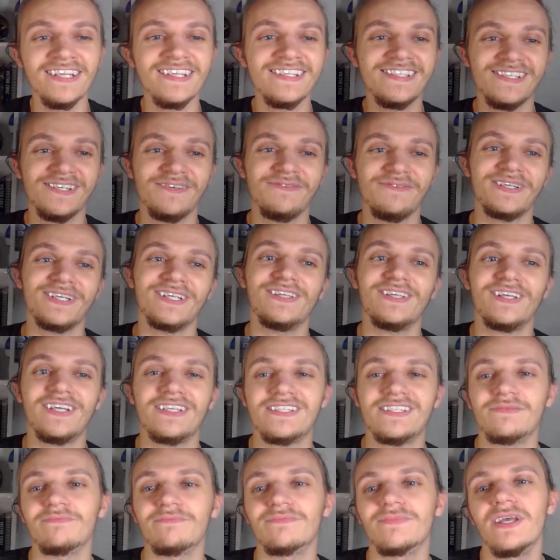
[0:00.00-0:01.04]
So we're going to look at
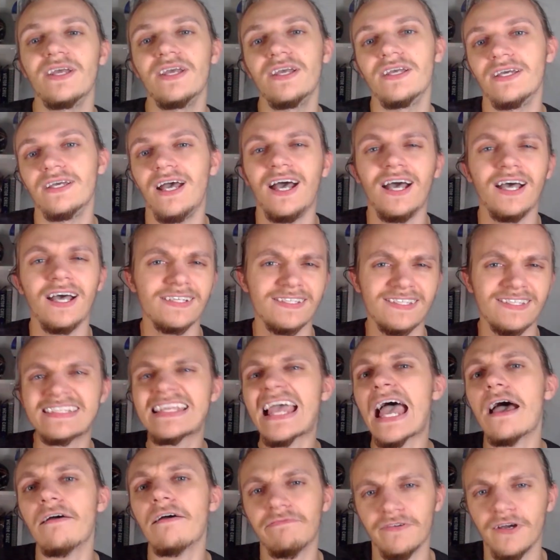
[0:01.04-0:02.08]
some
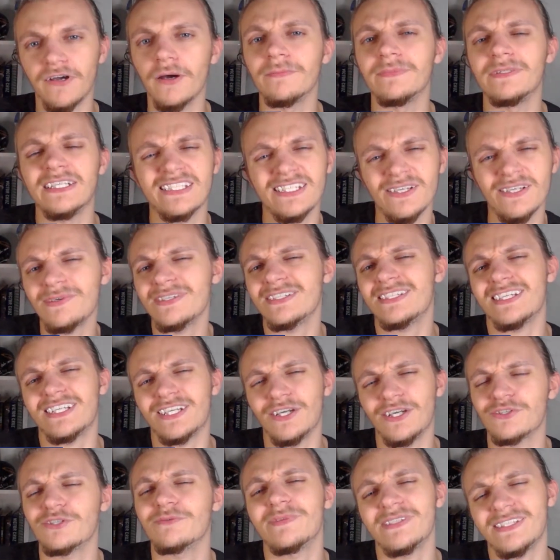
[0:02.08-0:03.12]
staff updates. I want to say
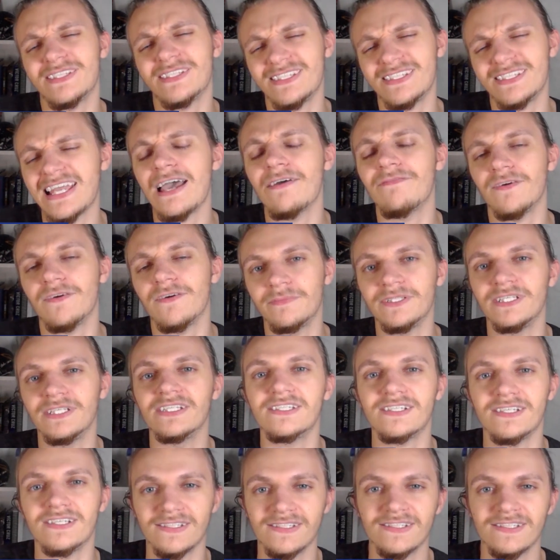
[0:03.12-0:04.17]
coaching, but staff updates
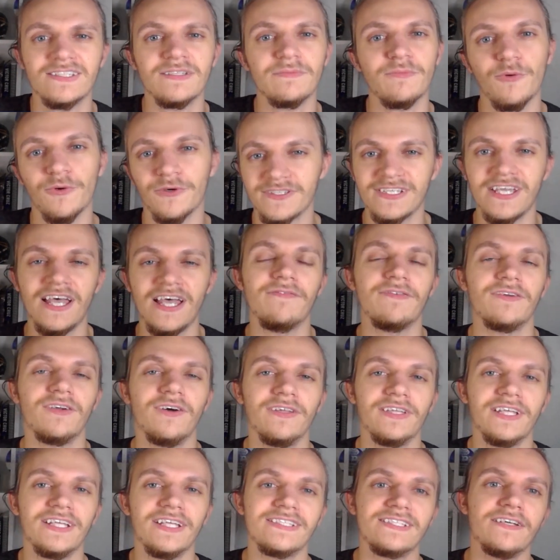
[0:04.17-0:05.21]
because it's support staff and all
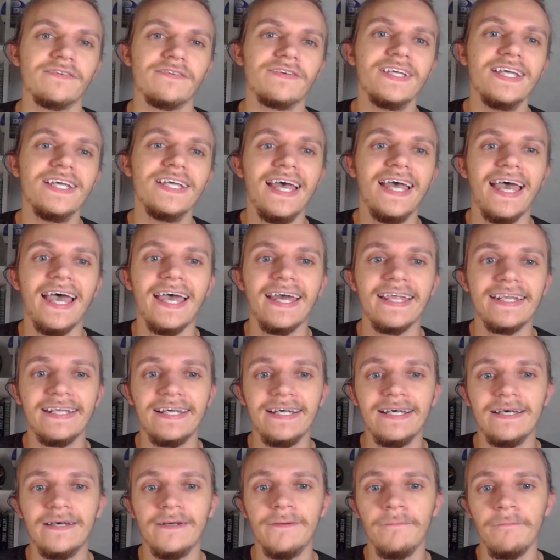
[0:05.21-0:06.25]
that stuff.
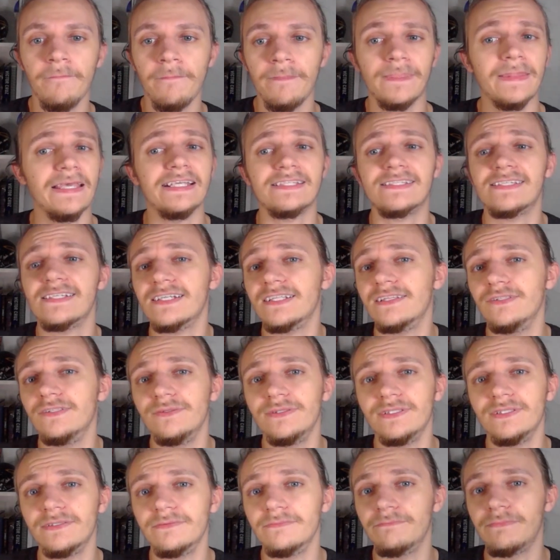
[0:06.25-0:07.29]
And it's
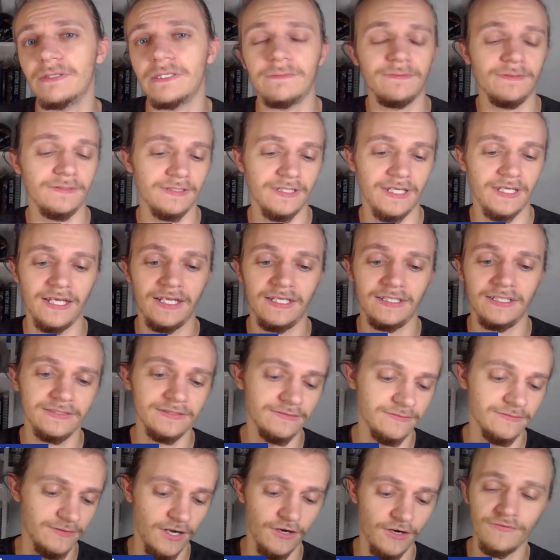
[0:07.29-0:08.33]
including people that
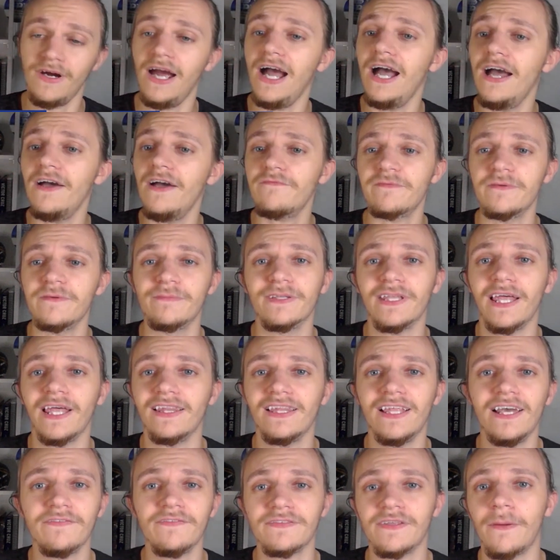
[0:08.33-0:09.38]
arrived, people that
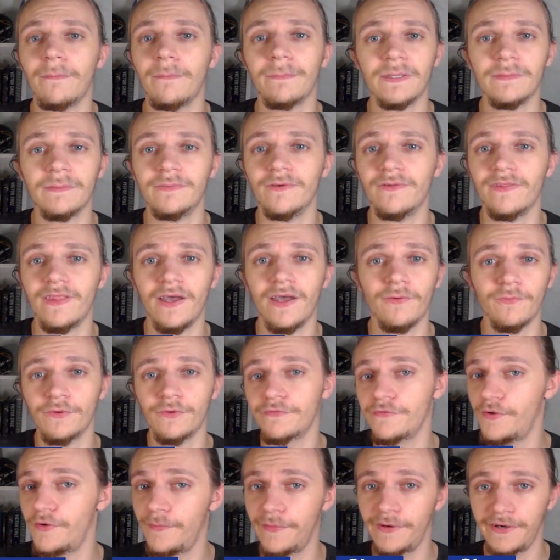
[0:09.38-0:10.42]
left, and people that were
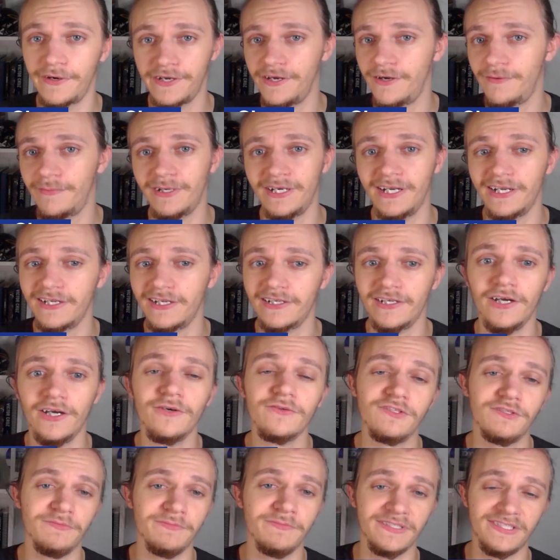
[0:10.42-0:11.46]
rumored here but didn't go,
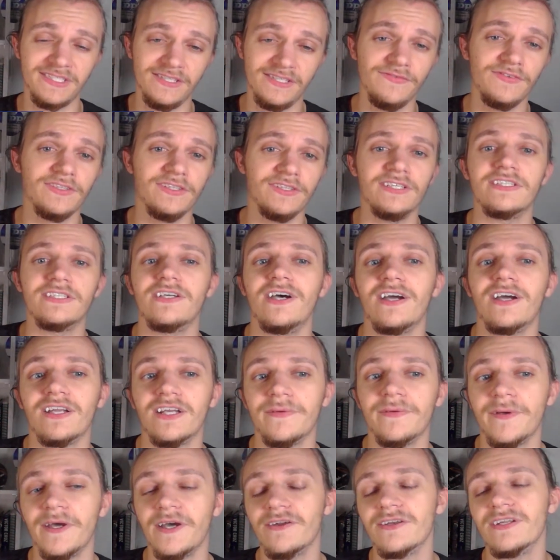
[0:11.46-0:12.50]
specifically talking
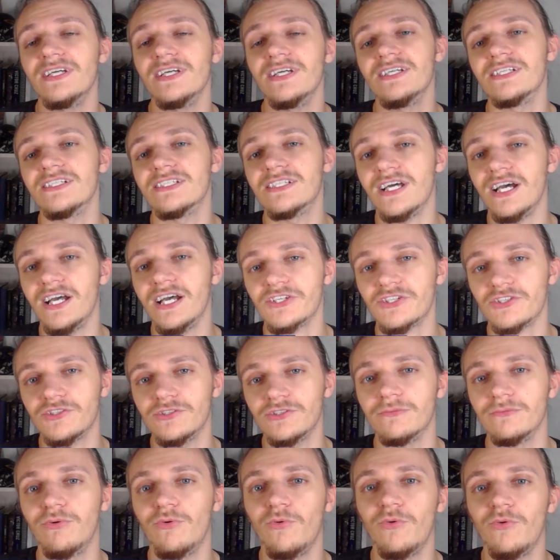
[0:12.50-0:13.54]
about Tosh
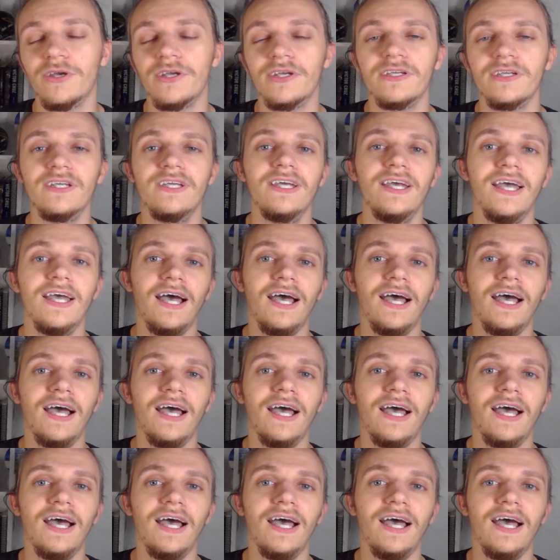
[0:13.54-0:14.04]
Lupoi.